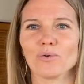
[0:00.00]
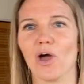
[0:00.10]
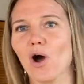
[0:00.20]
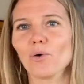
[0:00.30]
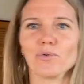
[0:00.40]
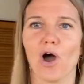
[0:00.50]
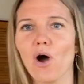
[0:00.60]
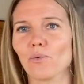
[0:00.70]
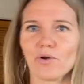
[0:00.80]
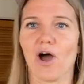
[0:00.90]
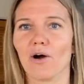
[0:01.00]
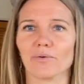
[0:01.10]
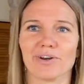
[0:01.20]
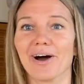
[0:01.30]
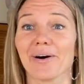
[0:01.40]
no, no, no,
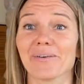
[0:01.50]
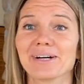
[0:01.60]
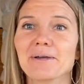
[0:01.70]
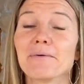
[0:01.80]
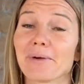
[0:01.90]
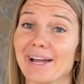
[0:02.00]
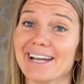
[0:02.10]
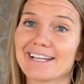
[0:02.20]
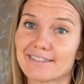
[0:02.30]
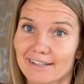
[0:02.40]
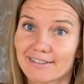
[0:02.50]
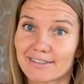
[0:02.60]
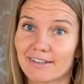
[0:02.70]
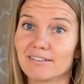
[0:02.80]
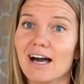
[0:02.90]
no, right? It's
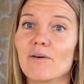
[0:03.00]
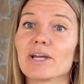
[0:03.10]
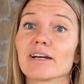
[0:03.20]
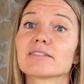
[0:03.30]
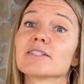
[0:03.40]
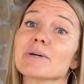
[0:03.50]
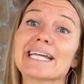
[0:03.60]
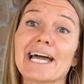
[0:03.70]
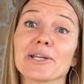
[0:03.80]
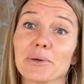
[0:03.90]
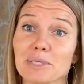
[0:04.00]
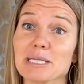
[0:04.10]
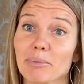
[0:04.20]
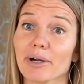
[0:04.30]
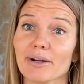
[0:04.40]
allowing us to, again, go
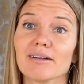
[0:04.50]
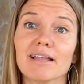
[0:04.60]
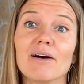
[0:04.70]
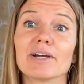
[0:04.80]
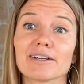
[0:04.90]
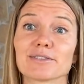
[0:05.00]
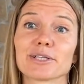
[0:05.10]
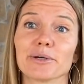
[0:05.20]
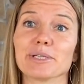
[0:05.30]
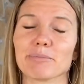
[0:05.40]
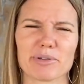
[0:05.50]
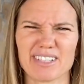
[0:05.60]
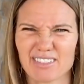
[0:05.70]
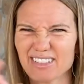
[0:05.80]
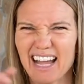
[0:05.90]
deeper, allowing us to go deeper.
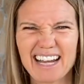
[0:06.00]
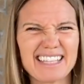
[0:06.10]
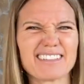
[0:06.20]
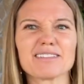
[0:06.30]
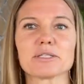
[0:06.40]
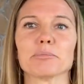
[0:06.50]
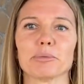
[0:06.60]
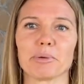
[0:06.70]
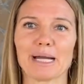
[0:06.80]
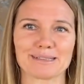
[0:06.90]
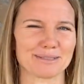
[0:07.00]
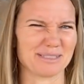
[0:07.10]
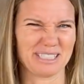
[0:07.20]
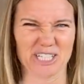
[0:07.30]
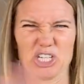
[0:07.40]
These are tiny little simple practices
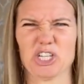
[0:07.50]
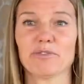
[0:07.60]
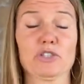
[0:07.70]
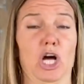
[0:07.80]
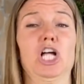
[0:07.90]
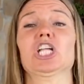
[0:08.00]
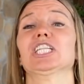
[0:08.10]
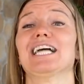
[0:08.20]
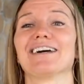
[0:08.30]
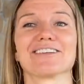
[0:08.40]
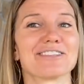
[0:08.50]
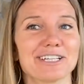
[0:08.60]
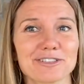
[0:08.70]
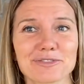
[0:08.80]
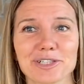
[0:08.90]
that shift a lot of
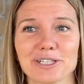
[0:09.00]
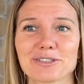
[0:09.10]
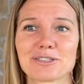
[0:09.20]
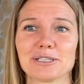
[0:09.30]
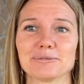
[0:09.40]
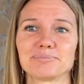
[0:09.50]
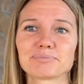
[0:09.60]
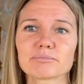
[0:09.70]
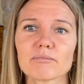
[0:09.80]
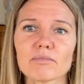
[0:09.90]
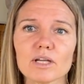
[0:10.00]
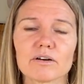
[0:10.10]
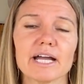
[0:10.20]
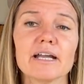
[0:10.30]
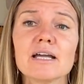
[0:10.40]
things for us. So, all right,